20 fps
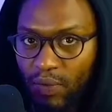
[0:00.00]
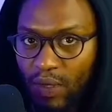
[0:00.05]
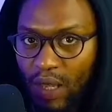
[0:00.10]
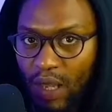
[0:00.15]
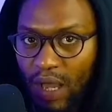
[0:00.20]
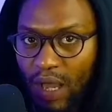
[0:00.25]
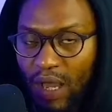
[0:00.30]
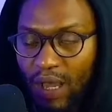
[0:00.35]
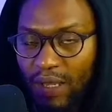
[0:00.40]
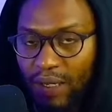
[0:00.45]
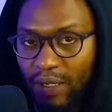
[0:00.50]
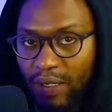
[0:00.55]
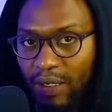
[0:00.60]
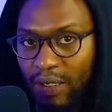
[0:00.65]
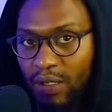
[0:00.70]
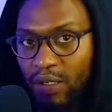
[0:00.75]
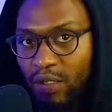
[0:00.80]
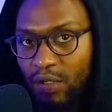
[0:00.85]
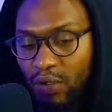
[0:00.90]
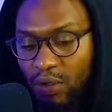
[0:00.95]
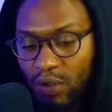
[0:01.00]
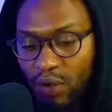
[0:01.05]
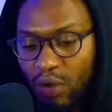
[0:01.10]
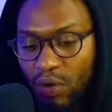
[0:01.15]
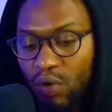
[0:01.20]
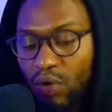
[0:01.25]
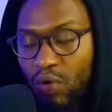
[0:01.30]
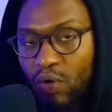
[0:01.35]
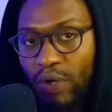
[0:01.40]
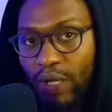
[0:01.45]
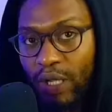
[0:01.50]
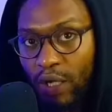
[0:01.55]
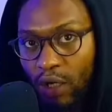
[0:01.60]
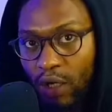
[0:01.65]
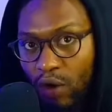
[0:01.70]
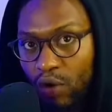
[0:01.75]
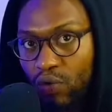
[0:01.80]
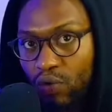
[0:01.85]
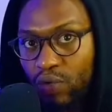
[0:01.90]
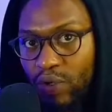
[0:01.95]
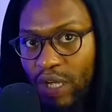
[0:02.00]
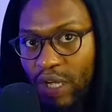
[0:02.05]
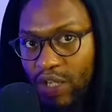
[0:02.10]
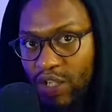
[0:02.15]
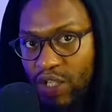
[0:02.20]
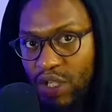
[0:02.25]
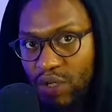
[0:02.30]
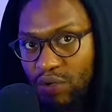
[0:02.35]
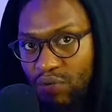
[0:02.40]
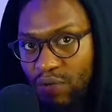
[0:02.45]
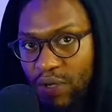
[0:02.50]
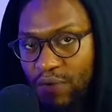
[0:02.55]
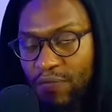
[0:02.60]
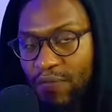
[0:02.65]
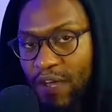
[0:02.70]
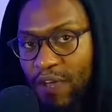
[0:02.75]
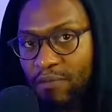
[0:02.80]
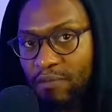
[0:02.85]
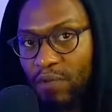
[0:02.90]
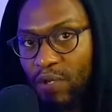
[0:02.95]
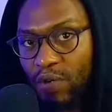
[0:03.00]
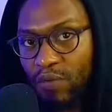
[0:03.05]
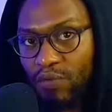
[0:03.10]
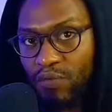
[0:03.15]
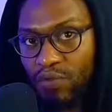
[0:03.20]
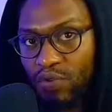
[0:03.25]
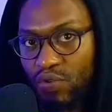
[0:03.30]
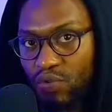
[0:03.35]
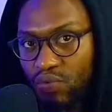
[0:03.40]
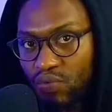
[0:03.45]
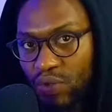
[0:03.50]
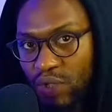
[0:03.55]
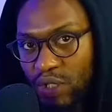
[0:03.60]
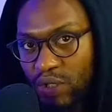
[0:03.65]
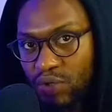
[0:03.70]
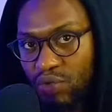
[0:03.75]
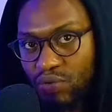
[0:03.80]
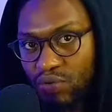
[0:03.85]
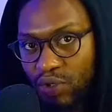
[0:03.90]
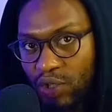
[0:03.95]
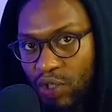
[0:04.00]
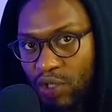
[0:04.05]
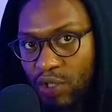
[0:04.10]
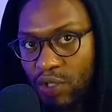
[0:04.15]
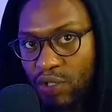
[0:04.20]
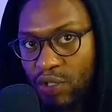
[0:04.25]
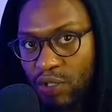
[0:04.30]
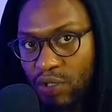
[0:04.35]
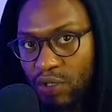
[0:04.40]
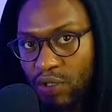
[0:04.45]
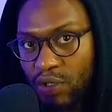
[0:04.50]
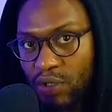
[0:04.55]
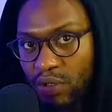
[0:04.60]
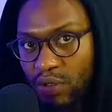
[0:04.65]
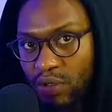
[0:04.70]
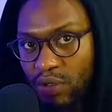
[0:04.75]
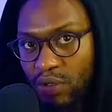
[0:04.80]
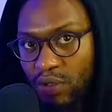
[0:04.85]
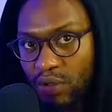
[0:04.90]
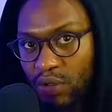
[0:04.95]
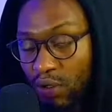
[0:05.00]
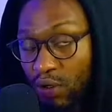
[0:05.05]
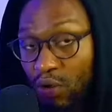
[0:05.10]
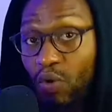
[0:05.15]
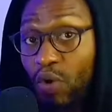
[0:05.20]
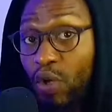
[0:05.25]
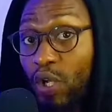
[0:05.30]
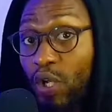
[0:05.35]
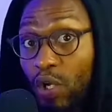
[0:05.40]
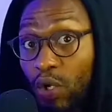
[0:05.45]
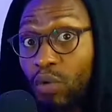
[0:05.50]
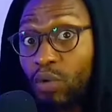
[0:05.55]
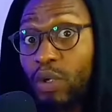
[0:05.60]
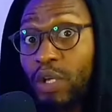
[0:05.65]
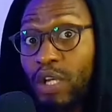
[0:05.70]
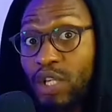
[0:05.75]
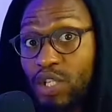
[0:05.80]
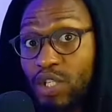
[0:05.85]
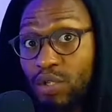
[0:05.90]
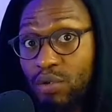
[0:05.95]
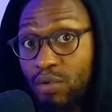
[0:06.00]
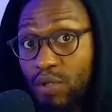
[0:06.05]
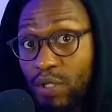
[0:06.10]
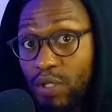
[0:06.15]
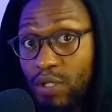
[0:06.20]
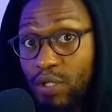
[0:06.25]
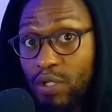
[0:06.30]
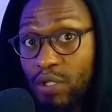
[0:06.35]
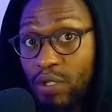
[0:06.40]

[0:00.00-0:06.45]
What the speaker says: And Loco alone can generate 5 million views within 2 years. Loco alone can generate it.